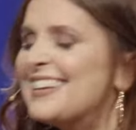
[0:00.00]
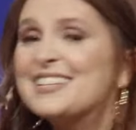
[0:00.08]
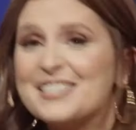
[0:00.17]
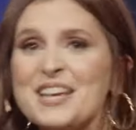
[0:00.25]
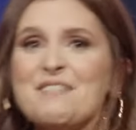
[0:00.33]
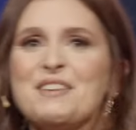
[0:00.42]

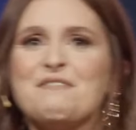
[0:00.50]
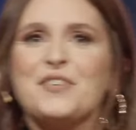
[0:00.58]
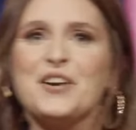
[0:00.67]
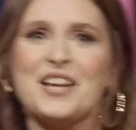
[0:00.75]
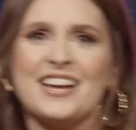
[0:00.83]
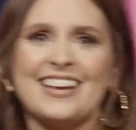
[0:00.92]
Stephen
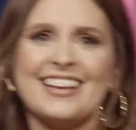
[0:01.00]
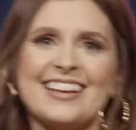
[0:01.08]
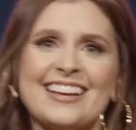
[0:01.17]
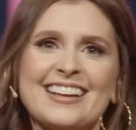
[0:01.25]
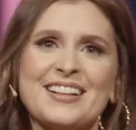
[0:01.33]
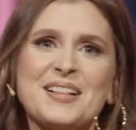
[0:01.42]
Furtick.
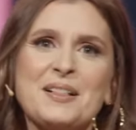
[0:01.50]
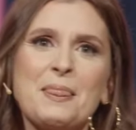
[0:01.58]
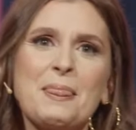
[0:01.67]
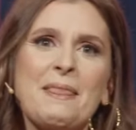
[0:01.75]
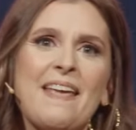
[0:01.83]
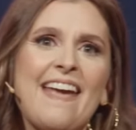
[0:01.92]

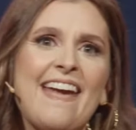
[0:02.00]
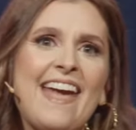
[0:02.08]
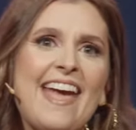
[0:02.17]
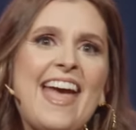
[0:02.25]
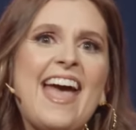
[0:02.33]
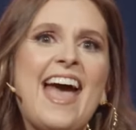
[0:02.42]

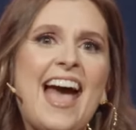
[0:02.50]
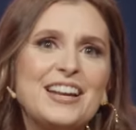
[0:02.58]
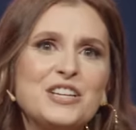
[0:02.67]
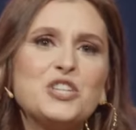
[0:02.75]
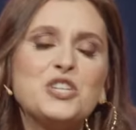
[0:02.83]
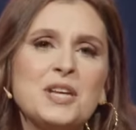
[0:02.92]

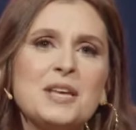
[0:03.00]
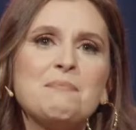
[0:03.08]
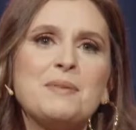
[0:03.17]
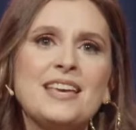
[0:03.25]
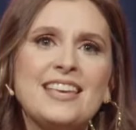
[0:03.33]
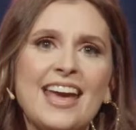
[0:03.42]
And she
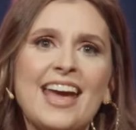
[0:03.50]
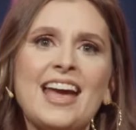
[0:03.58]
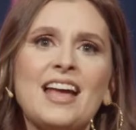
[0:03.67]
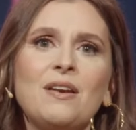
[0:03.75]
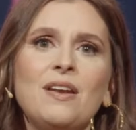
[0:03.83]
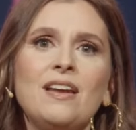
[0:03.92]

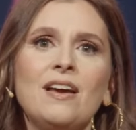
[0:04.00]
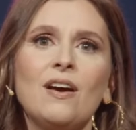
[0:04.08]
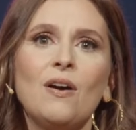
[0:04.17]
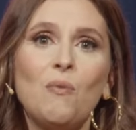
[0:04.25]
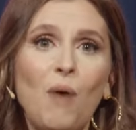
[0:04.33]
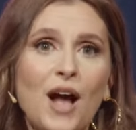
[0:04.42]
began
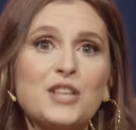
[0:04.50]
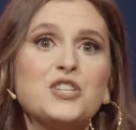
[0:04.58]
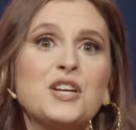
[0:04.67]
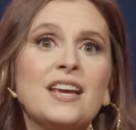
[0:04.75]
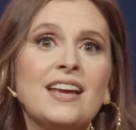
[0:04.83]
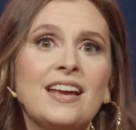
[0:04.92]

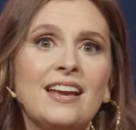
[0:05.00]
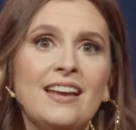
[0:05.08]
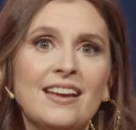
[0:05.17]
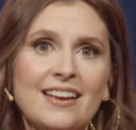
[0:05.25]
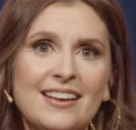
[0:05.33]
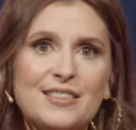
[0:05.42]

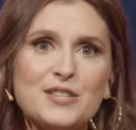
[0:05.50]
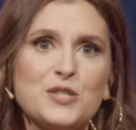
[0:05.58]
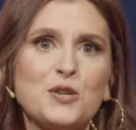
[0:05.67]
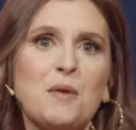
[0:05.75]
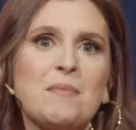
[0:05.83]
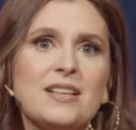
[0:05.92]
watching the
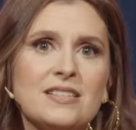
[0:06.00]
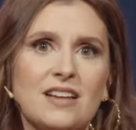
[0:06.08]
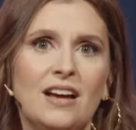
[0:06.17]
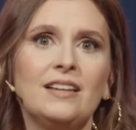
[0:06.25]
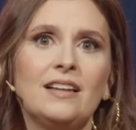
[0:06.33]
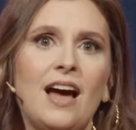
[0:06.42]
sermons
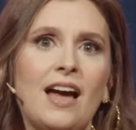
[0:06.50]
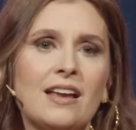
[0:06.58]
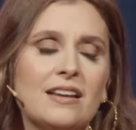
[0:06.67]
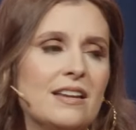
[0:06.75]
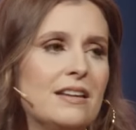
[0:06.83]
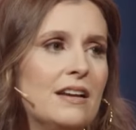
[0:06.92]

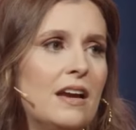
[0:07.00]
online.